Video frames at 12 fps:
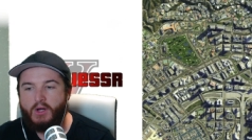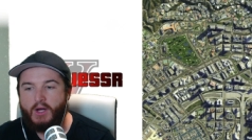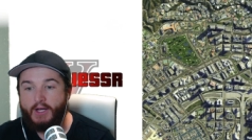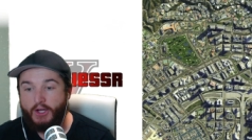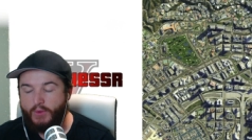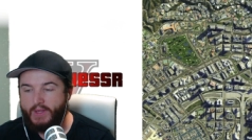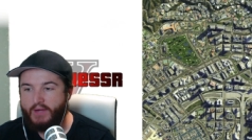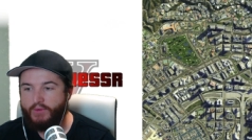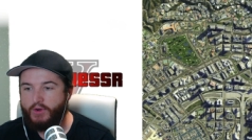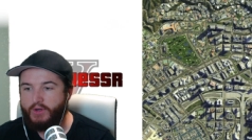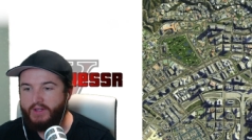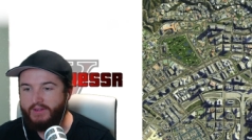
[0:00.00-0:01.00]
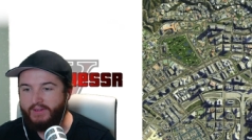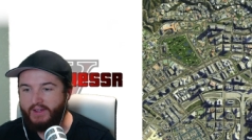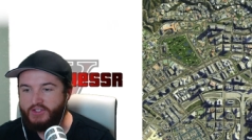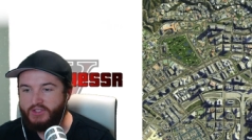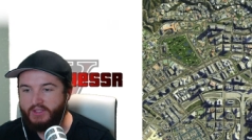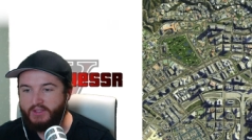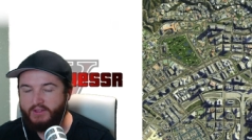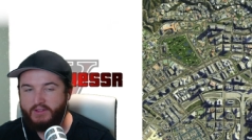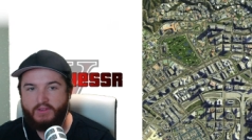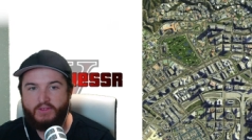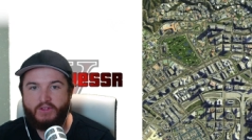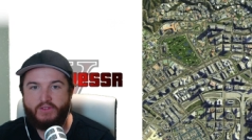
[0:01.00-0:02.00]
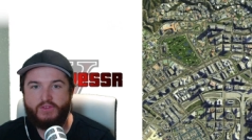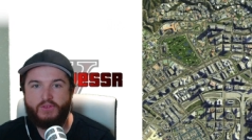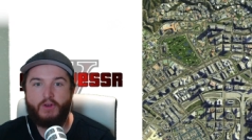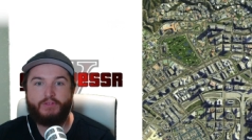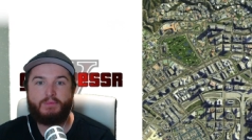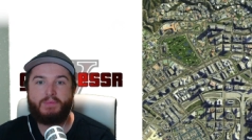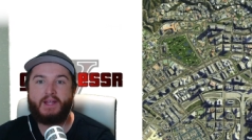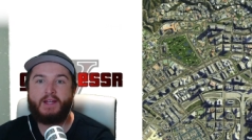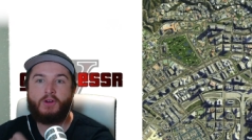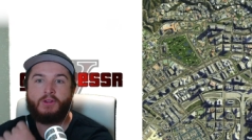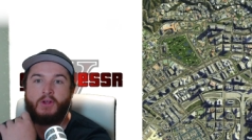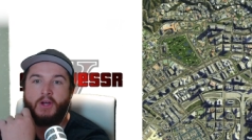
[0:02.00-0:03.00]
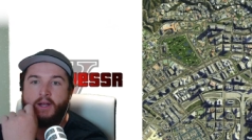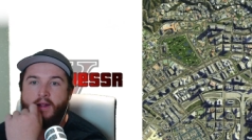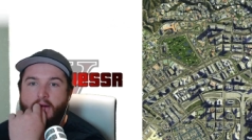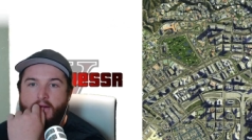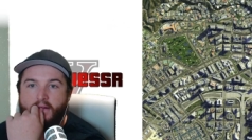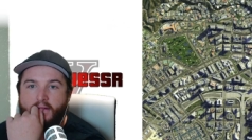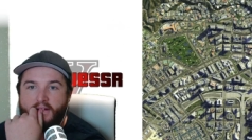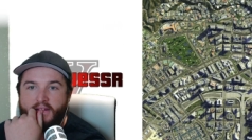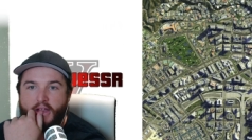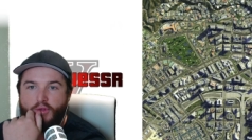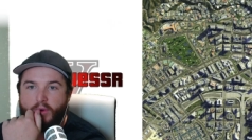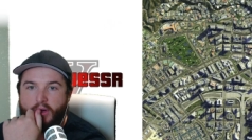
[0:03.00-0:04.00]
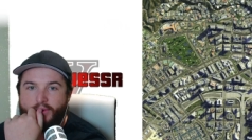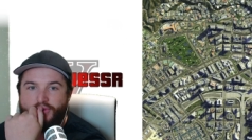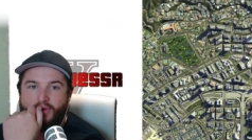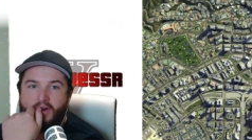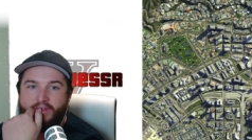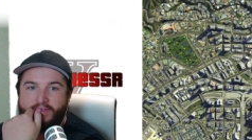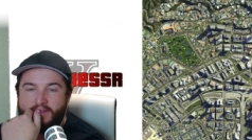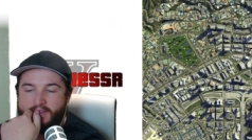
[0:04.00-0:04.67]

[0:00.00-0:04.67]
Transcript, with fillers: I know where that road is, actually, because often playing online, that's where I would drive.